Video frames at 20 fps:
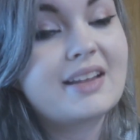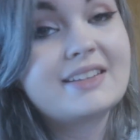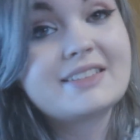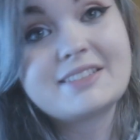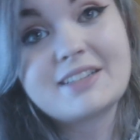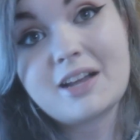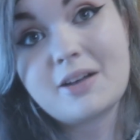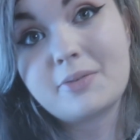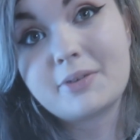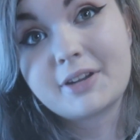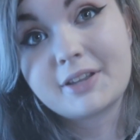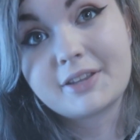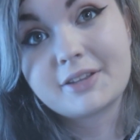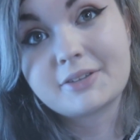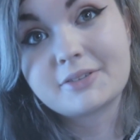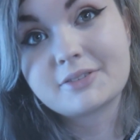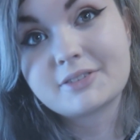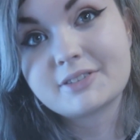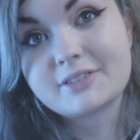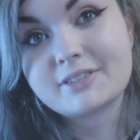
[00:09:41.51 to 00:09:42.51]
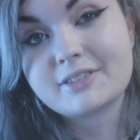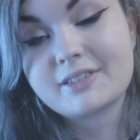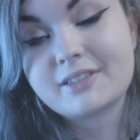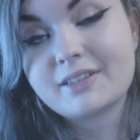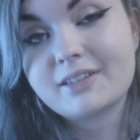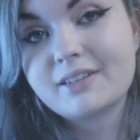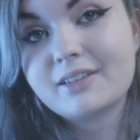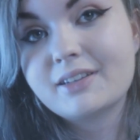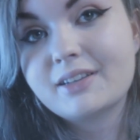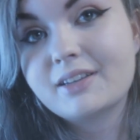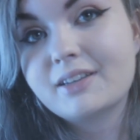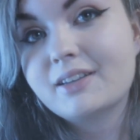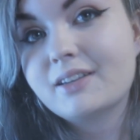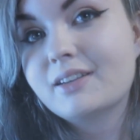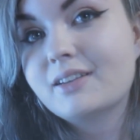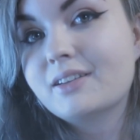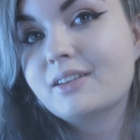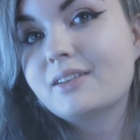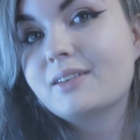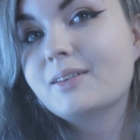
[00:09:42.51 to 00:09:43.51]
it's not one of those.
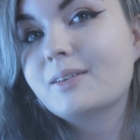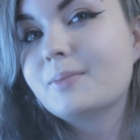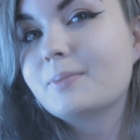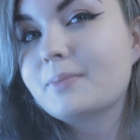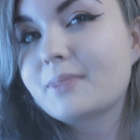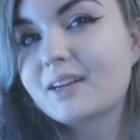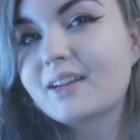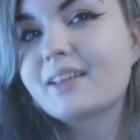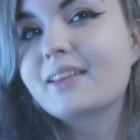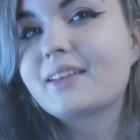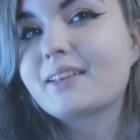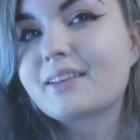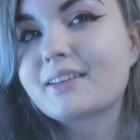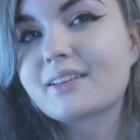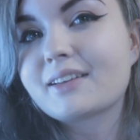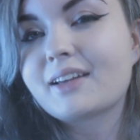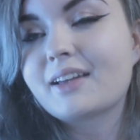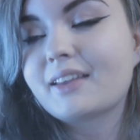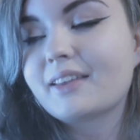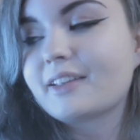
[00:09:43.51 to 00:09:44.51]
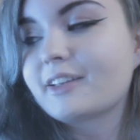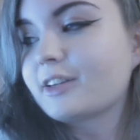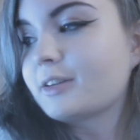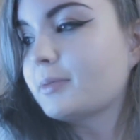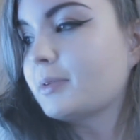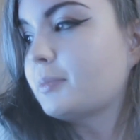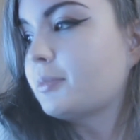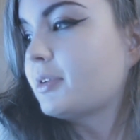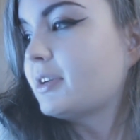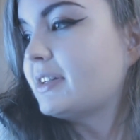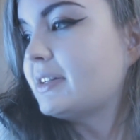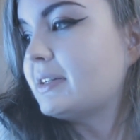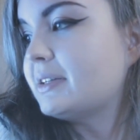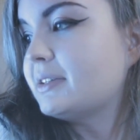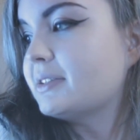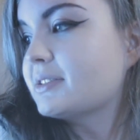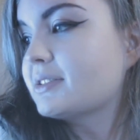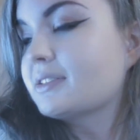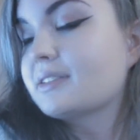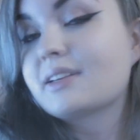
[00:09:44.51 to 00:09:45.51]
But I think it'll be pretty
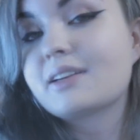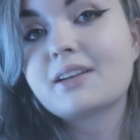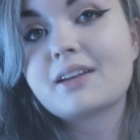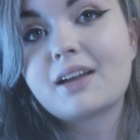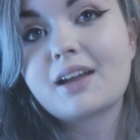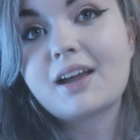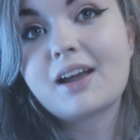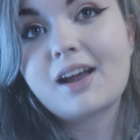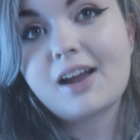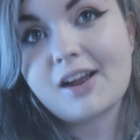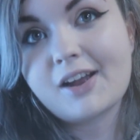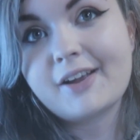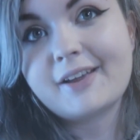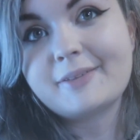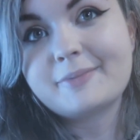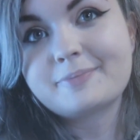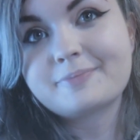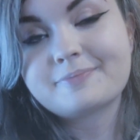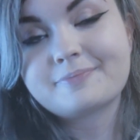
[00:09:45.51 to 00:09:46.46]
decent. All right.